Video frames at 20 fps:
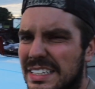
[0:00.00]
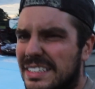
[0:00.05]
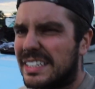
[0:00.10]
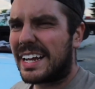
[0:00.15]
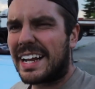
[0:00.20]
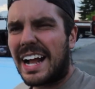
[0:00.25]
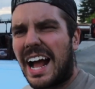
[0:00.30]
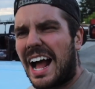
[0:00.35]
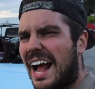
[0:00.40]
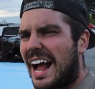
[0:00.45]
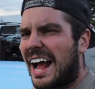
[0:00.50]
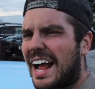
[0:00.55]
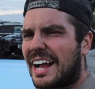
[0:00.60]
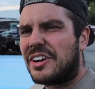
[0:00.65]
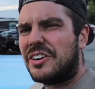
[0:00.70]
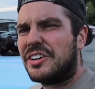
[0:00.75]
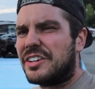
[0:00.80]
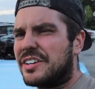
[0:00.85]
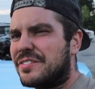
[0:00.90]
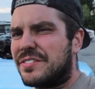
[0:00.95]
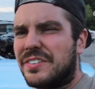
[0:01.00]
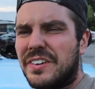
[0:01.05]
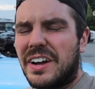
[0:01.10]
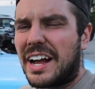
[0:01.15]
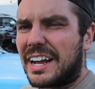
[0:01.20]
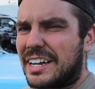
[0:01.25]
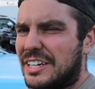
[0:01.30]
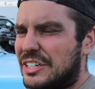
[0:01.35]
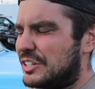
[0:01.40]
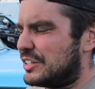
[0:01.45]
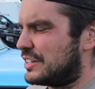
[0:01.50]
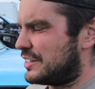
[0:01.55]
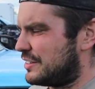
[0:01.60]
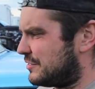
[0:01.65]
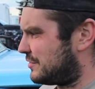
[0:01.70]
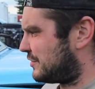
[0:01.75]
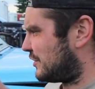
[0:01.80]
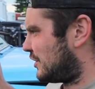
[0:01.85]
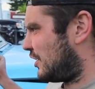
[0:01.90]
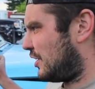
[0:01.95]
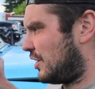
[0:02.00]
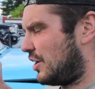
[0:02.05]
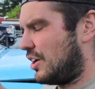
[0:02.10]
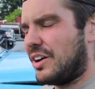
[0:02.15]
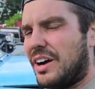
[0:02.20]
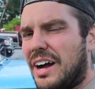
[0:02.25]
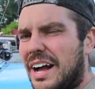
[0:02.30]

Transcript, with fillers: Like I, I couldn't have I couldn't have oh,